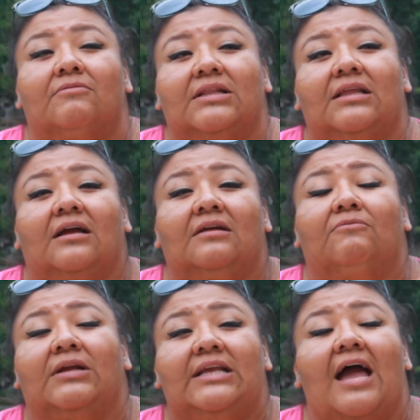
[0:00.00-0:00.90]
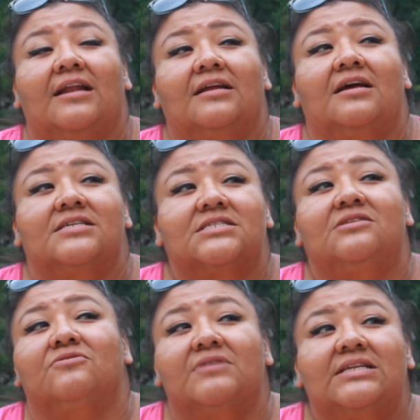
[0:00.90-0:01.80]
what Canada is
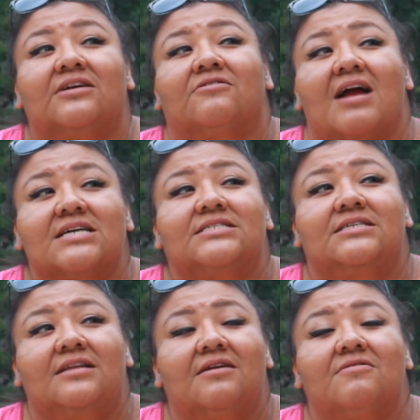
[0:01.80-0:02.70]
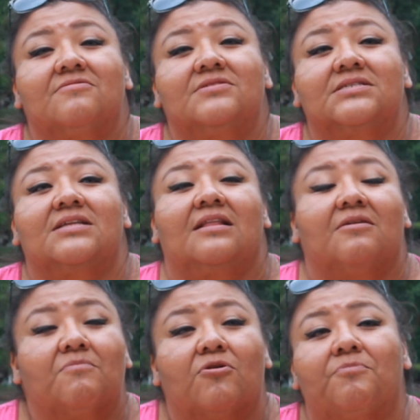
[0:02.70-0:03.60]
doing to Grassy Narrows, then
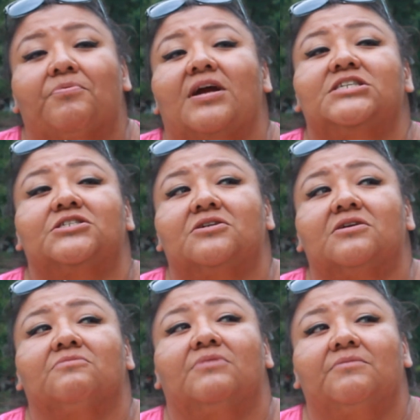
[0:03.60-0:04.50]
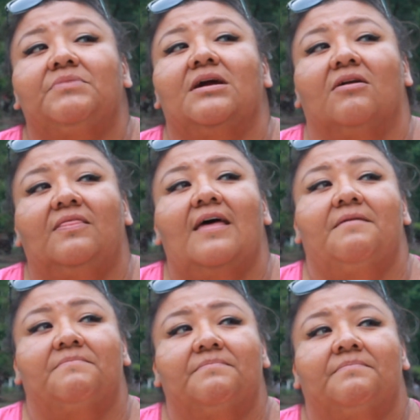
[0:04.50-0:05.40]
the more pressure will be on
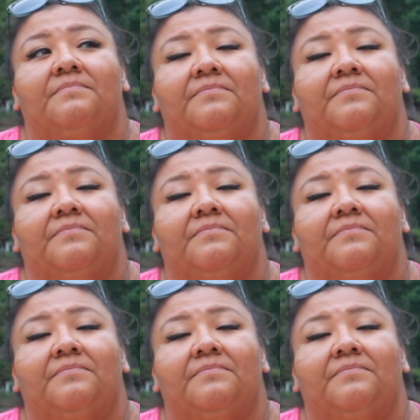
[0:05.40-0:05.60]
them.